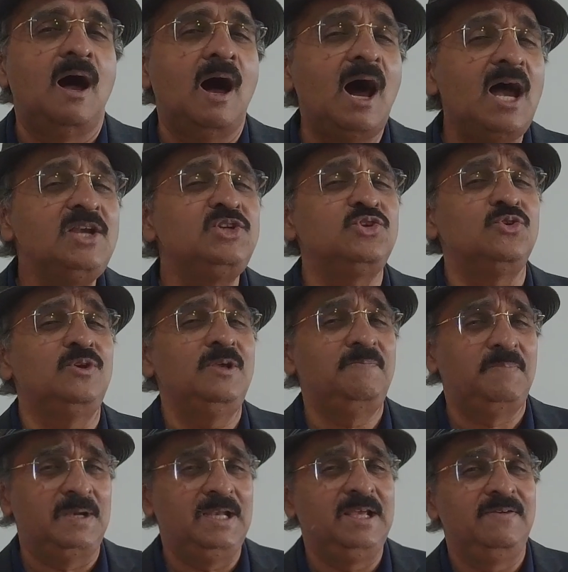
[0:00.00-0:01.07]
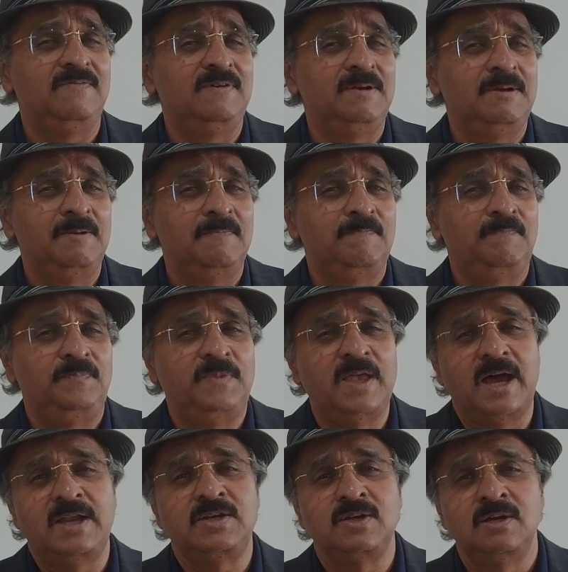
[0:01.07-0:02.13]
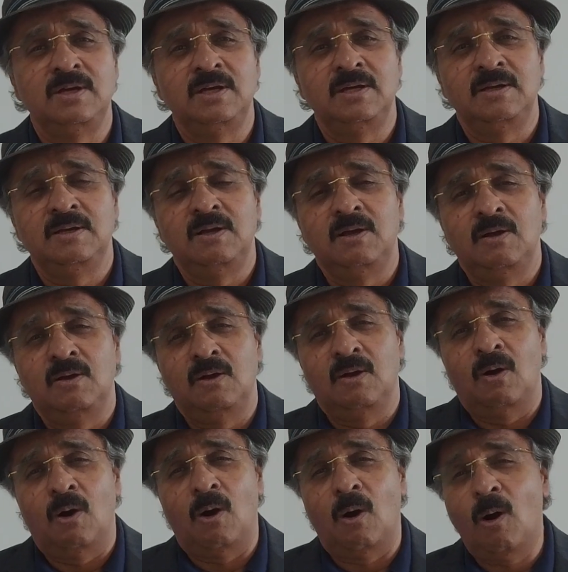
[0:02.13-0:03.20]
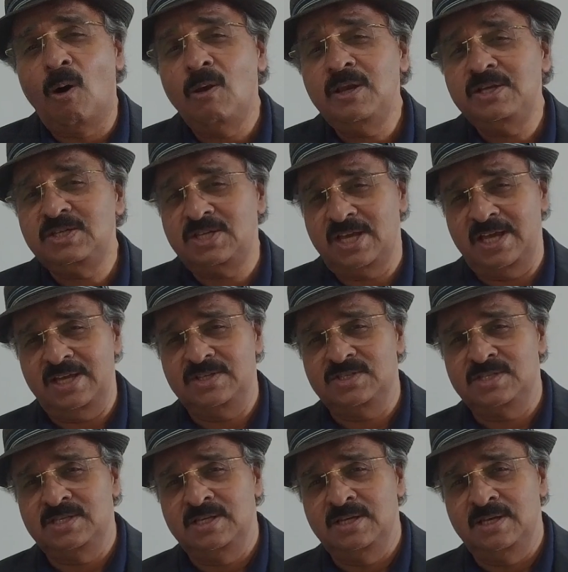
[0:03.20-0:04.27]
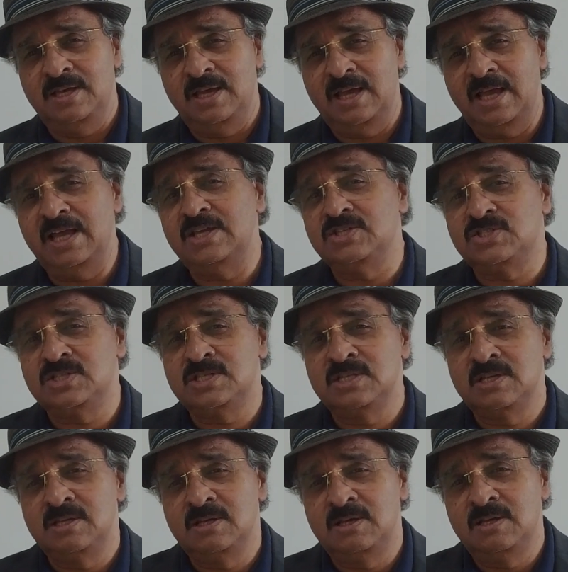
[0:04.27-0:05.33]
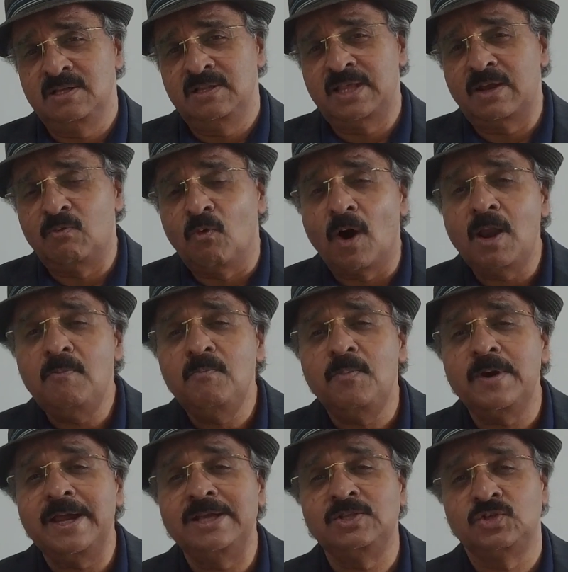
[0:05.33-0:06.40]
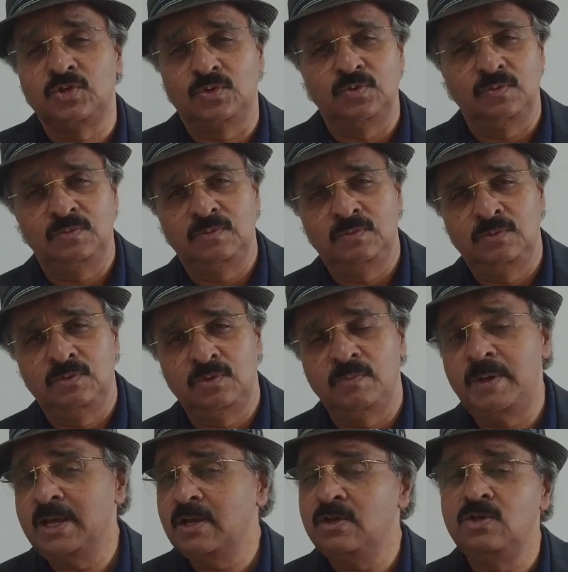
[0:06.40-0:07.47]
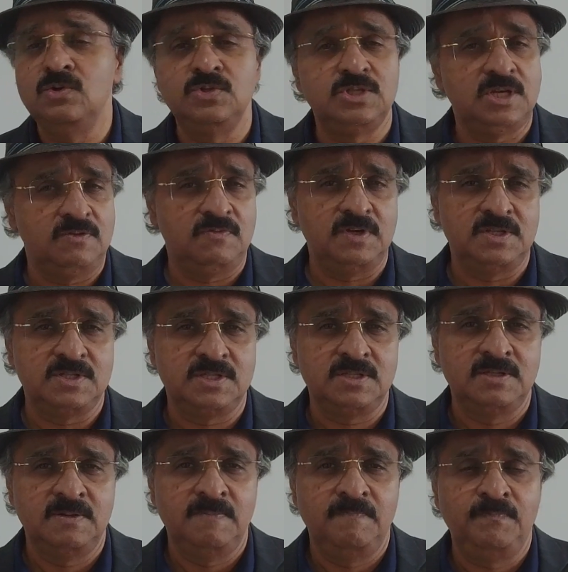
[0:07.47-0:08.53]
I truly believe that all it takes is that one breakthrough to make a huge difference.